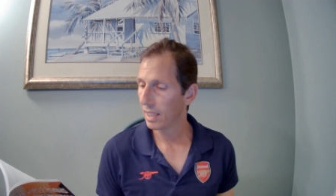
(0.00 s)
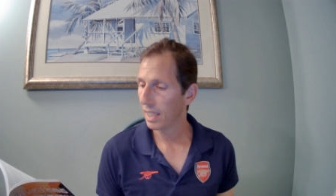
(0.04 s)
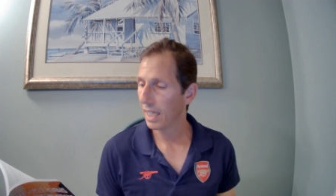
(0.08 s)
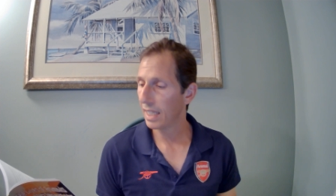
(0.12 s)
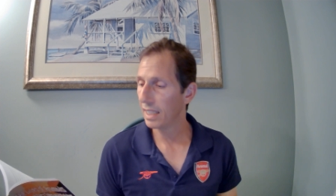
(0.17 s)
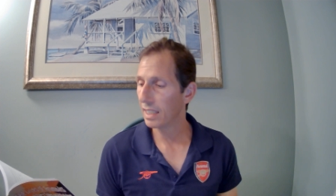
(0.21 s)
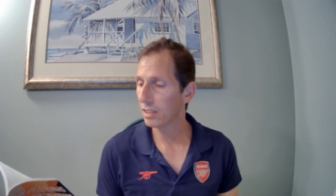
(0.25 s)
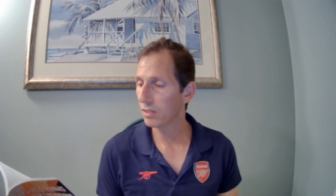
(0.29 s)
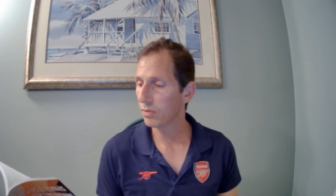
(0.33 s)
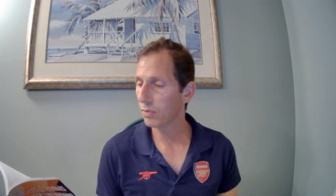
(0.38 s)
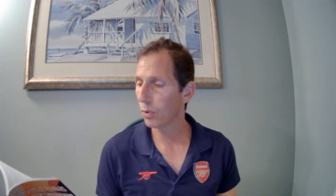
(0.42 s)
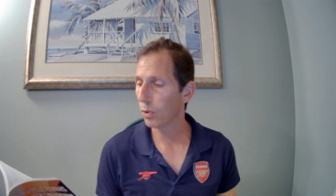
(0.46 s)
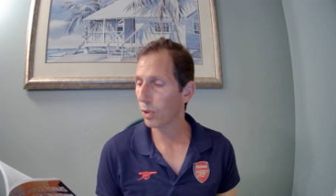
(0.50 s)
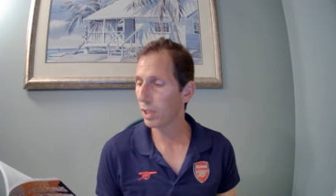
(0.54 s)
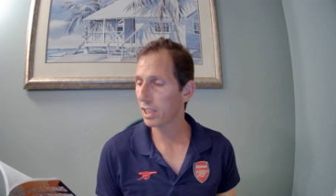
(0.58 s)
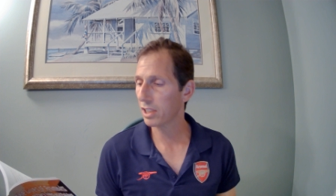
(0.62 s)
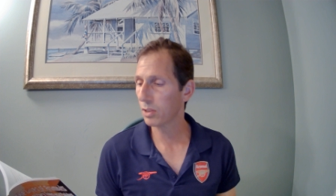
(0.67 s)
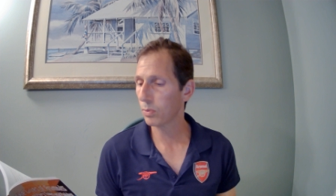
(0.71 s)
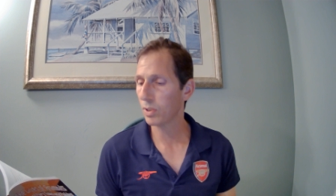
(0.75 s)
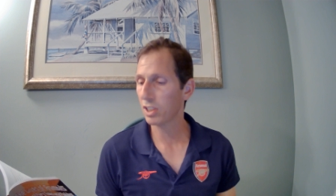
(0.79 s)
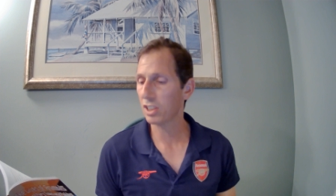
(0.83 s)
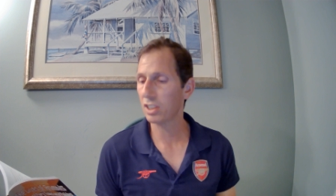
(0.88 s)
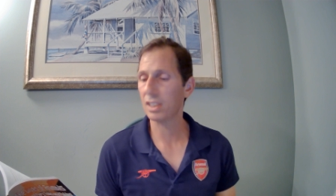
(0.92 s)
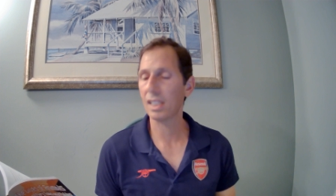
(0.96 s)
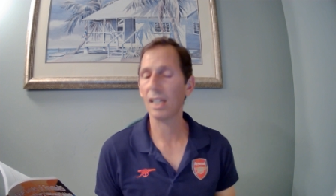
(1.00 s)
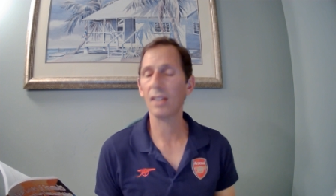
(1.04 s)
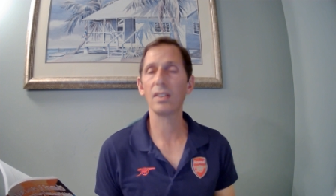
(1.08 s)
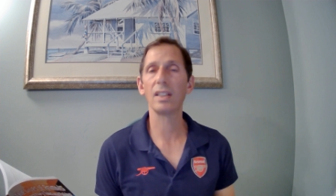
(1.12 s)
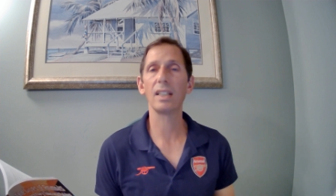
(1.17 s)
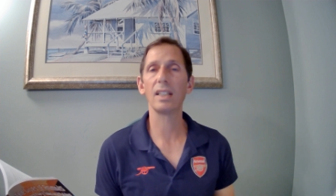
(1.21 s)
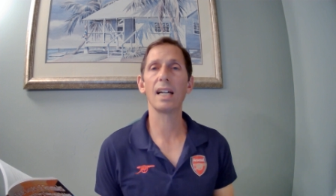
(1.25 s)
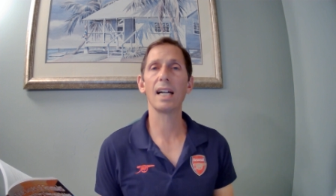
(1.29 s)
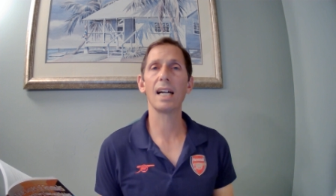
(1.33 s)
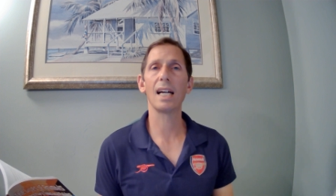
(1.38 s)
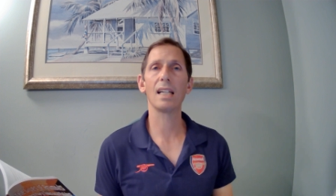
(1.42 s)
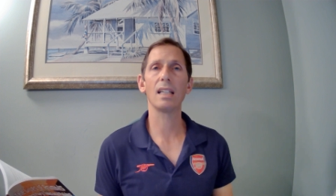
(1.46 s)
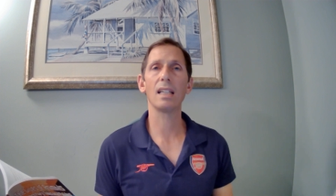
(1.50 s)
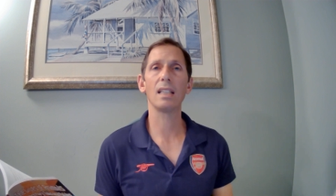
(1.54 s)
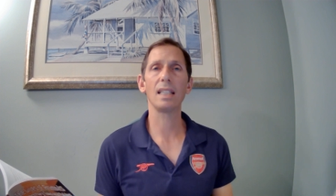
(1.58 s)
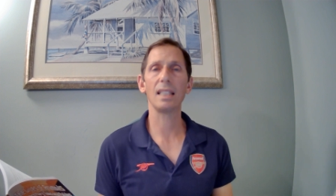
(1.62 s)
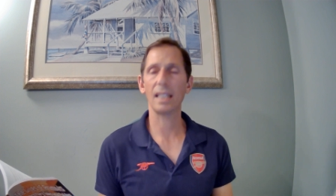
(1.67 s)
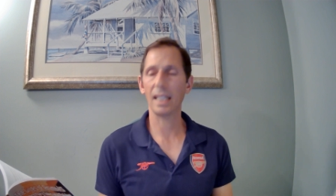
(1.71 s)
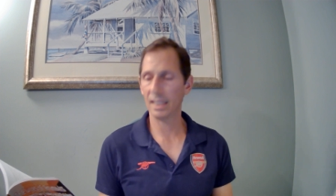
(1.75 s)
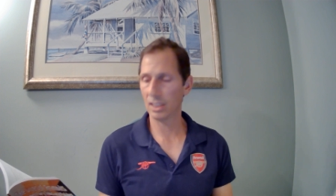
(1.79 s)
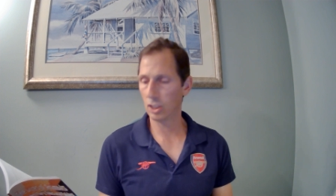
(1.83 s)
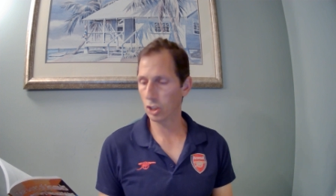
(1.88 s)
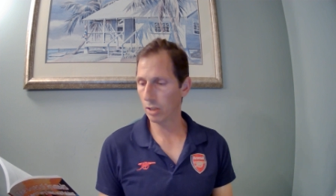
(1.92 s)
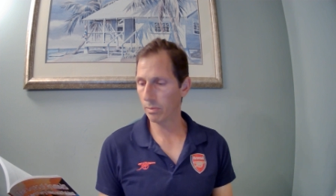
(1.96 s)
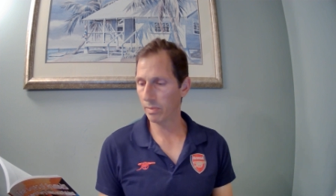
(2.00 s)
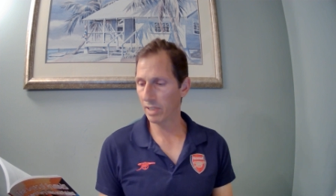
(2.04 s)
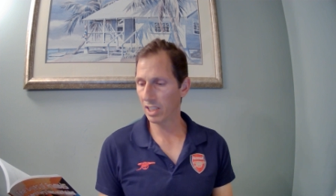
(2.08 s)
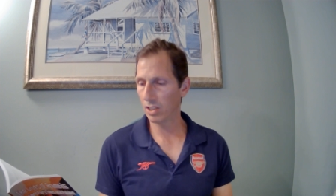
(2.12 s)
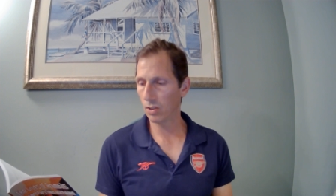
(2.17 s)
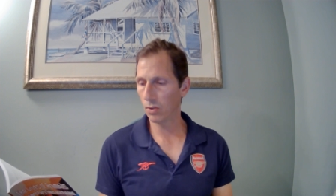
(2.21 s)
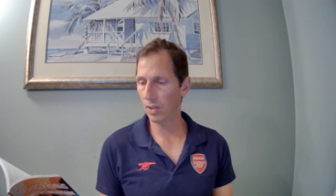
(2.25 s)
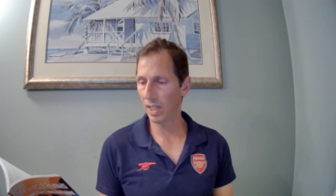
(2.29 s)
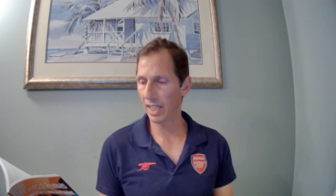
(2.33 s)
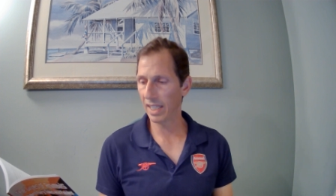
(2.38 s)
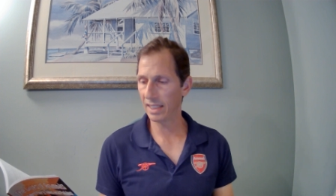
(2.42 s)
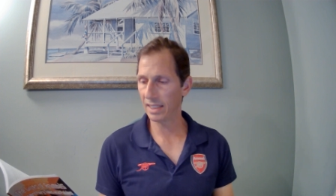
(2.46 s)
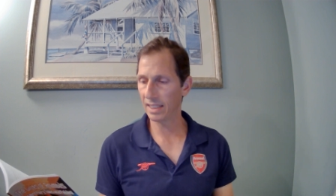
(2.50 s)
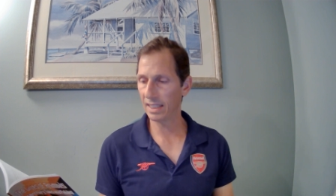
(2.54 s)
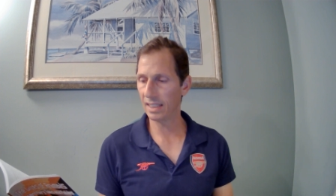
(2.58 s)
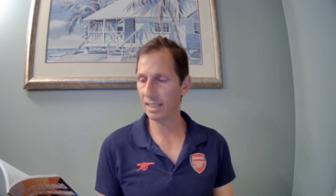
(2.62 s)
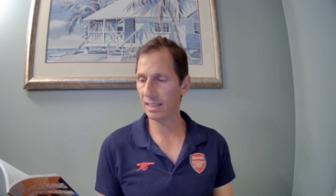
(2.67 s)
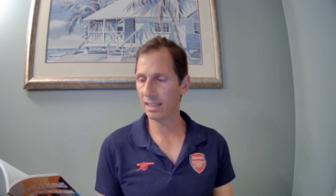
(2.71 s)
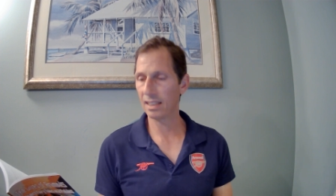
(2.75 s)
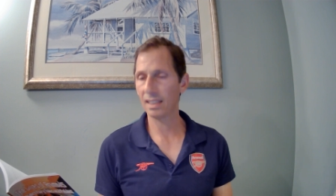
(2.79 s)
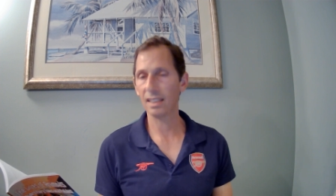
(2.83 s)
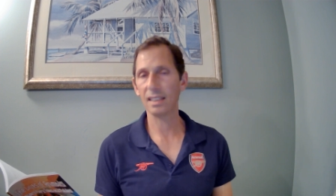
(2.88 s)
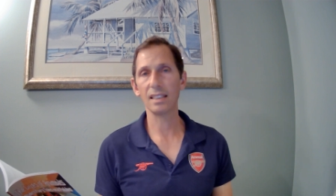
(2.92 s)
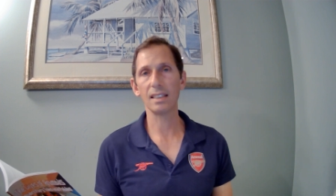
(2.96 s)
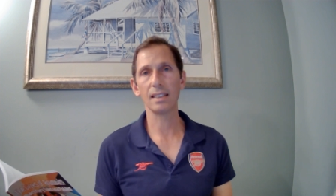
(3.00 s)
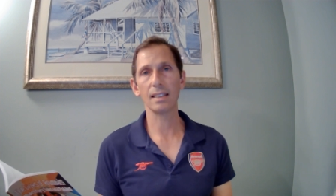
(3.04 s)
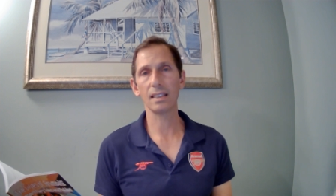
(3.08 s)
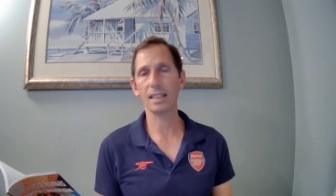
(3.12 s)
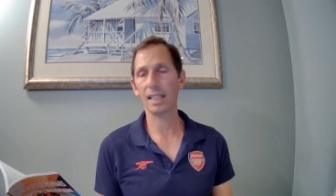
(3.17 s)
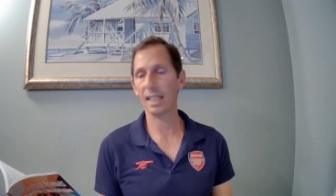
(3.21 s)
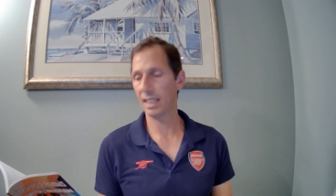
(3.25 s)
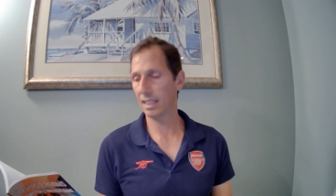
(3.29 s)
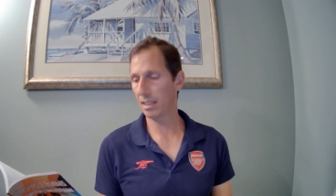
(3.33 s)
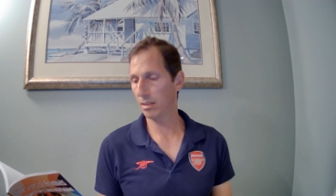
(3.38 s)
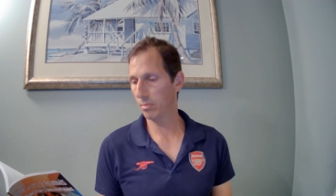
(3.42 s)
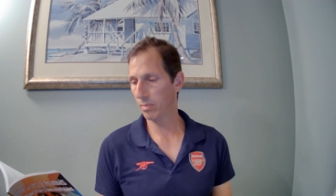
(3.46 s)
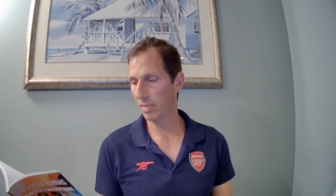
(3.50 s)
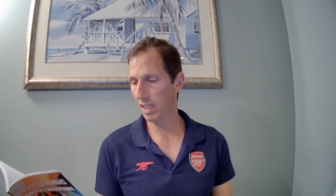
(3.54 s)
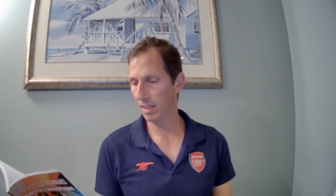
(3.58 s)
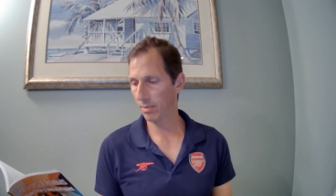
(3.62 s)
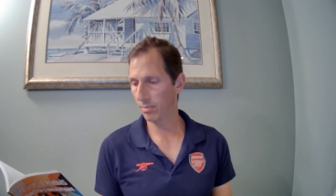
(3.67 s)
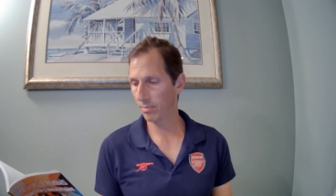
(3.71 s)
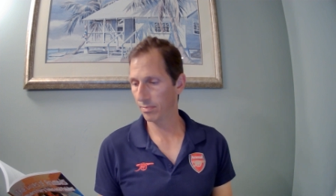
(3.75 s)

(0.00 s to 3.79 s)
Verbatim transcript: and his voice, which sounded oddly like Jimmy Durante's, delighted me.